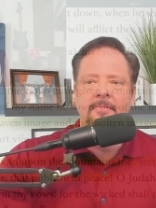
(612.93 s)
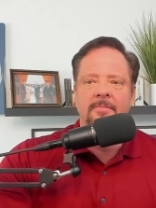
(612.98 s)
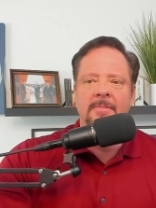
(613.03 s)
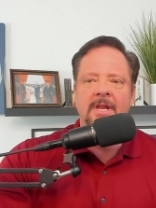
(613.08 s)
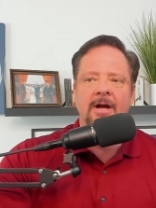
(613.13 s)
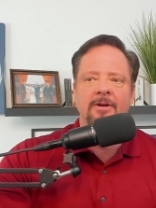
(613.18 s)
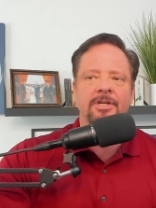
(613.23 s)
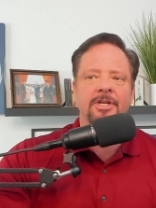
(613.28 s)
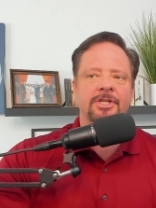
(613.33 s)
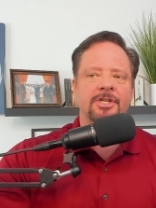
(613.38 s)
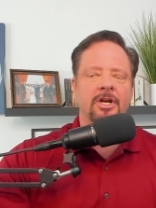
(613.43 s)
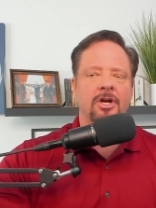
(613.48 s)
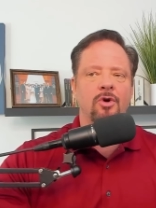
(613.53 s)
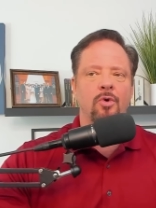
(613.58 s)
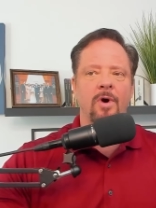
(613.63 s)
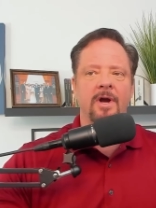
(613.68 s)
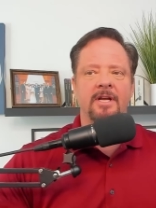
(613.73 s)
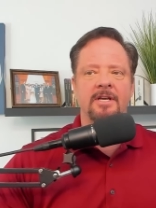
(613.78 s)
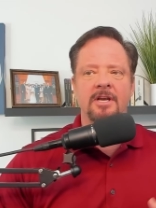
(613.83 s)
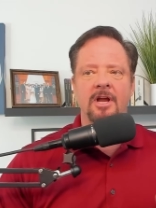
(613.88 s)
Now, just a
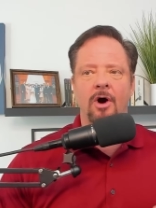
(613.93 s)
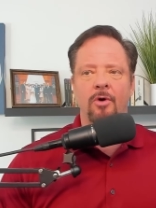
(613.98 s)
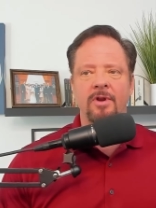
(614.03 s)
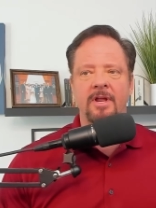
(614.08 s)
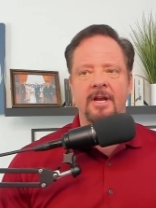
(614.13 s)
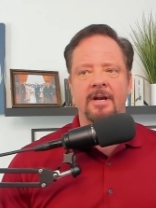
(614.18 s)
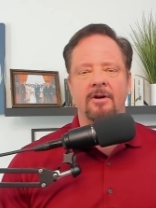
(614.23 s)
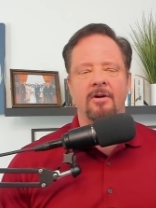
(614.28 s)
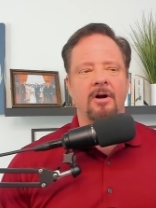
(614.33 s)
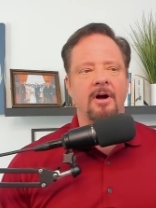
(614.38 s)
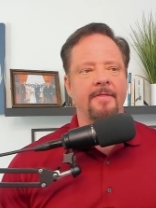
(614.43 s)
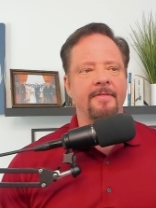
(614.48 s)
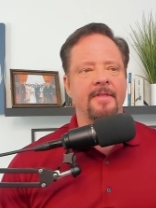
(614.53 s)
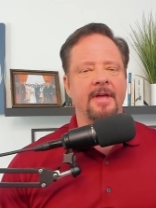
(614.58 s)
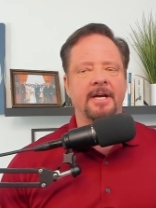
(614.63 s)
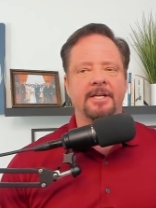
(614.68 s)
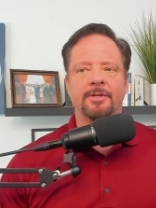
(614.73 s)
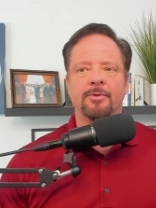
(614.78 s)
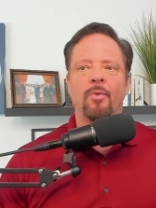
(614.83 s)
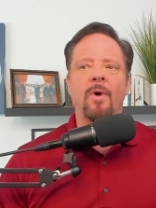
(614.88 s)
quick note here on
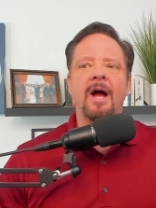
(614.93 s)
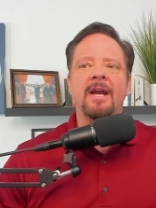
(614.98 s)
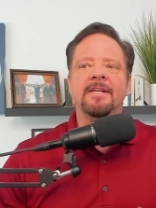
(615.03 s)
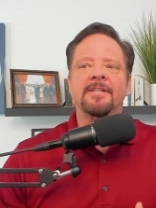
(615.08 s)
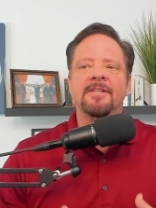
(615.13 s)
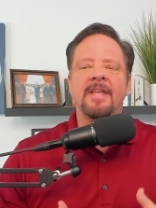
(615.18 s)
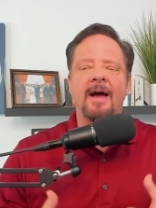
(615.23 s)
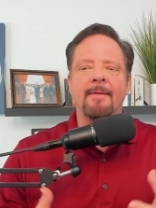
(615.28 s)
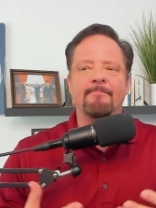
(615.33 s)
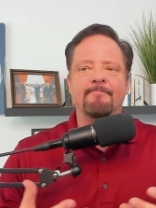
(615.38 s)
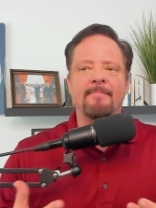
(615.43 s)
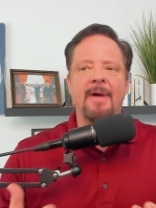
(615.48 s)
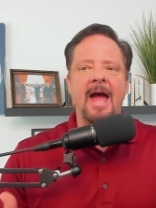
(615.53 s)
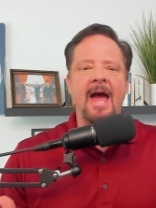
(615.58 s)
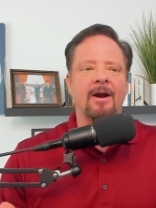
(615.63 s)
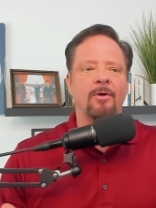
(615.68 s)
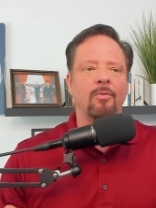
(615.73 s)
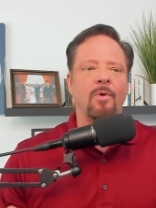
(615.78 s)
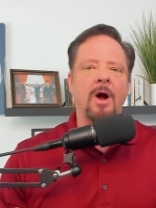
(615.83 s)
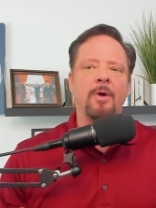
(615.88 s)
this. Why does that
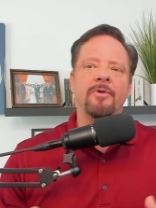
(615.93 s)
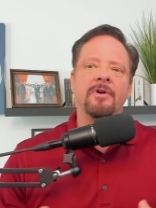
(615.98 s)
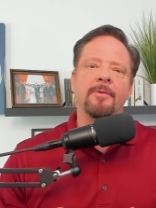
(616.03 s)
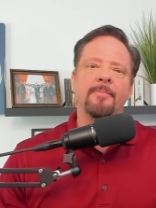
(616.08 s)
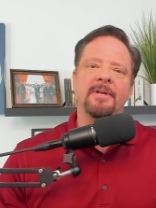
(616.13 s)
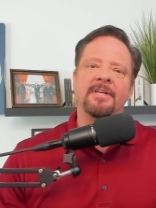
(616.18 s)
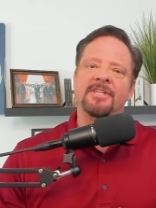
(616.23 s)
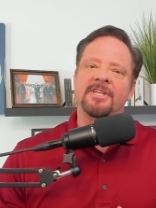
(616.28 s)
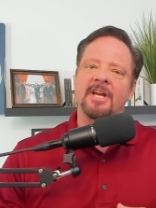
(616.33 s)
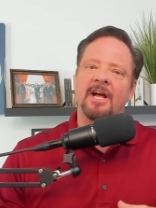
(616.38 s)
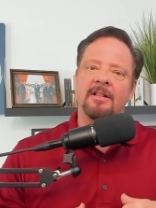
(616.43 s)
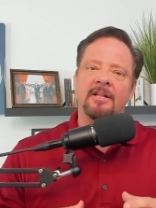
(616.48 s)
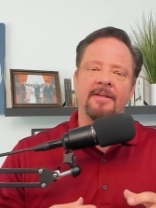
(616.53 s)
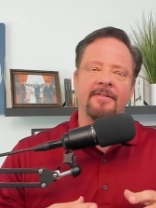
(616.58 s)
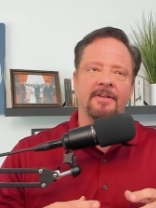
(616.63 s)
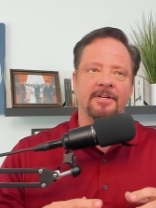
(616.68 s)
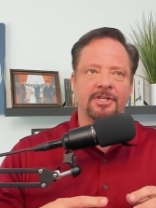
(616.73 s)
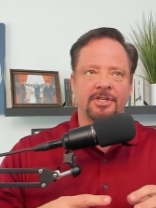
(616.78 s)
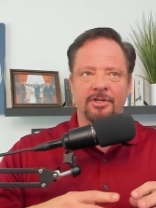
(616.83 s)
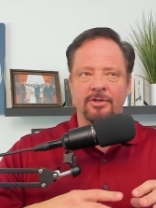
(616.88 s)
matter? Why would he be telling
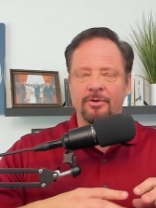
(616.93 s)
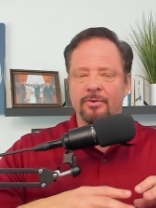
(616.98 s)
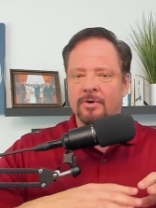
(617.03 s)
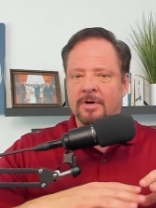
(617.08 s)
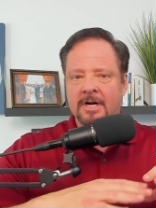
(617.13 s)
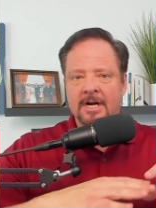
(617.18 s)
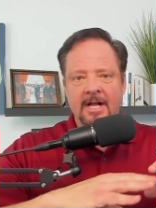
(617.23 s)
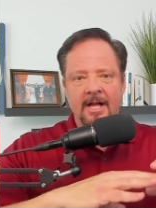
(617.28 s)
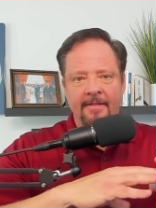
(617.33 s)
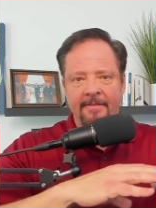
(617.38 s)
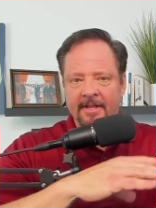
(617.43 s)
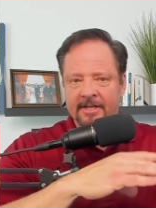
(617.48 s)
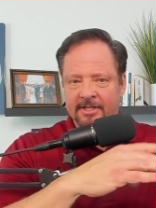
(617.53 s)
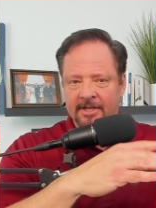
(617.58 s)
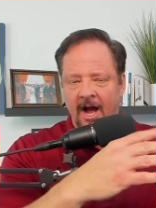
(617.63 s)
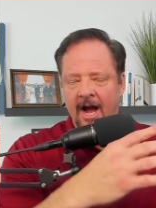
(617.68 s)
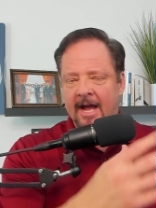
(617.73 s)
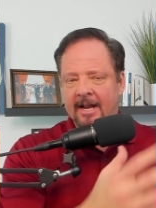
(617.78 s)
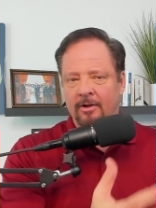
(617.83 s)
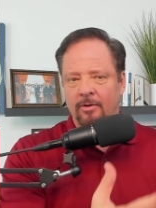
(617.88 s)
this to these
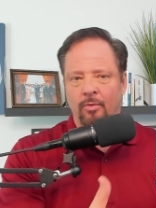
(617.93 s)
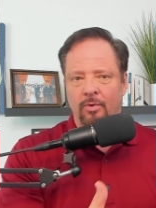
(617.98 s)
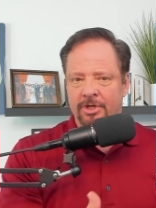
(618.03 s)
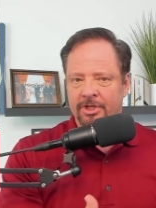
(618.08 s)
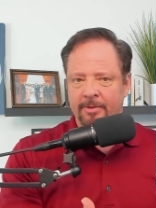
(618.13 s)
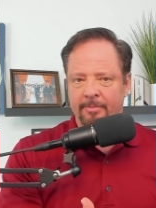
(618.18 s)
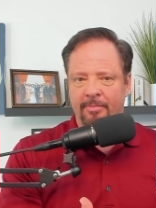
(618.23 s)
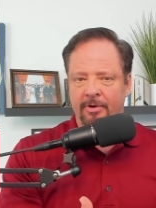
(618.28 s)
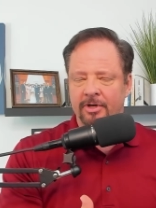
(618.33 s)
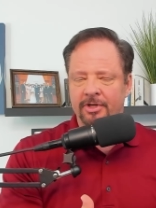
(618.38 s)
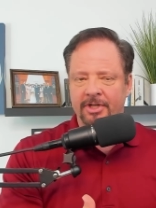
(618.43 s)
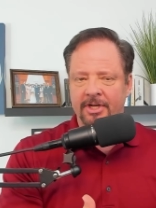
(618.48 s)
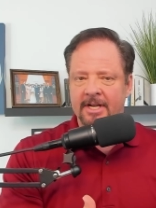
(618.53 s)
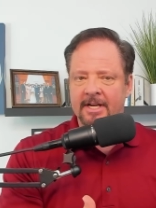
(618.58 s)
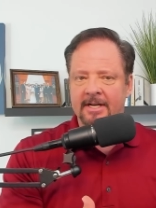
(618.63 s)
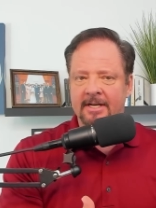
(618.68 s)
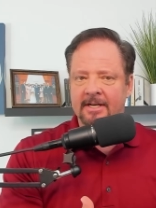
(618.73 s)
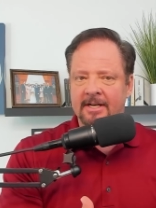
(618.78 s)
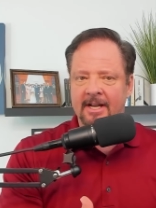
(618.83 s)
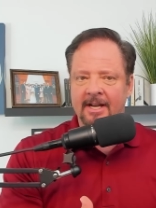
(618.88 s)
idol worshippers
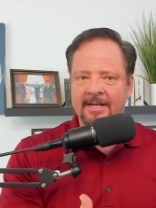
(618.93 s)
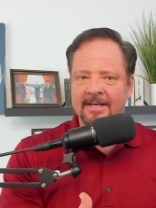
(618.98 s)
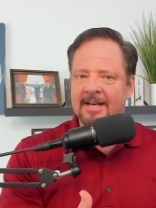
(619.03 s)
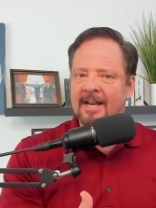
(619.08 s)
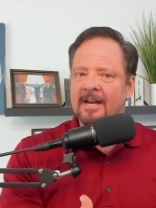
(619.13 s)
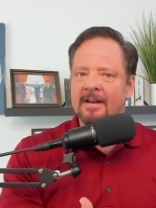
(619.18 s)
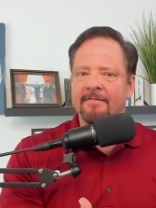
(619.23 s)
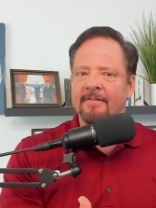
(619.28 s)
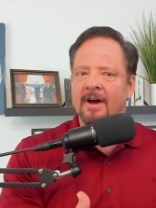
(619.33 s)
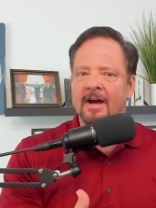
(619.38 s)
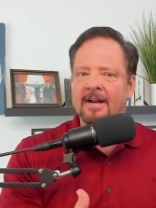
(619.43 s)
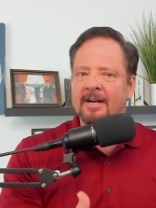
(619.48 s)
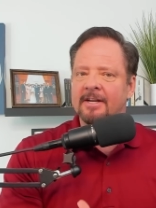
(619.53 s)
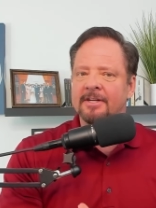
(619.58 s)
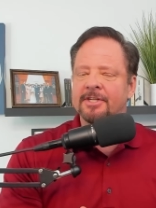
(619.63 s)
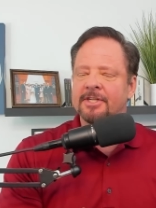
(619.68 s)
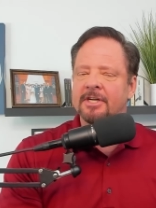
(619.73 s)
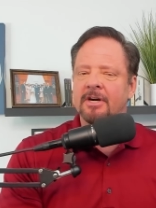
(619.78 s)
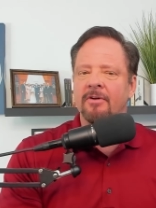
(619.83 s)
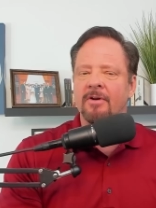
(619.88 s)
in Nineveh and
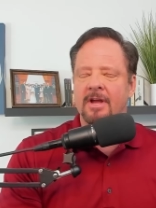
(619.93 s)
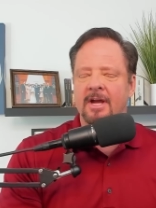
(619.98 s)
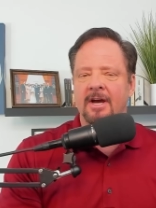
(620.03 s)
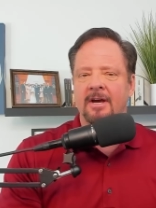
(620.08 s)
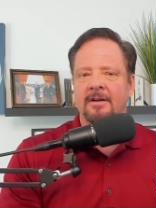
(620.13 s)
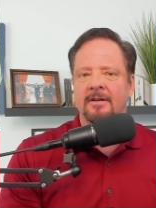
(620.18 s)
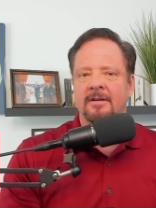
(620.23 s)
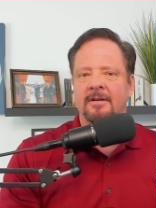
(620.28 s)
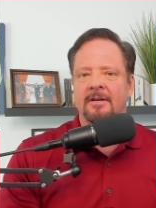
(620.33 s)
Assyria?